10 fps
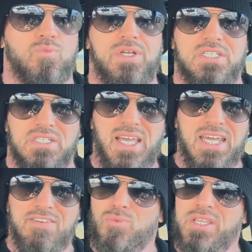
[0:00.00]
we
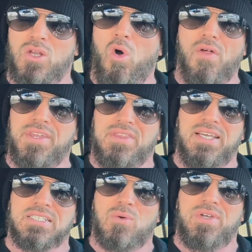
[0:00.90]
saved, we did all the
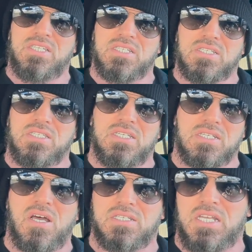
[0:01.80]
things that we
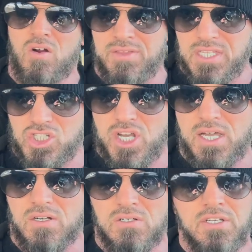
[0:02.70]
discuss here on this
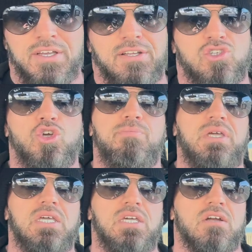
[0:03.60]
channel to
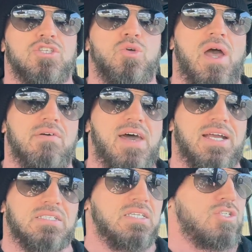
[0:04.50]
be here, to have
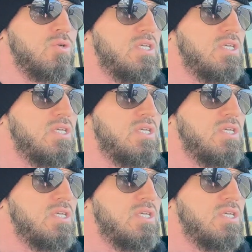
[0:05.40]
access to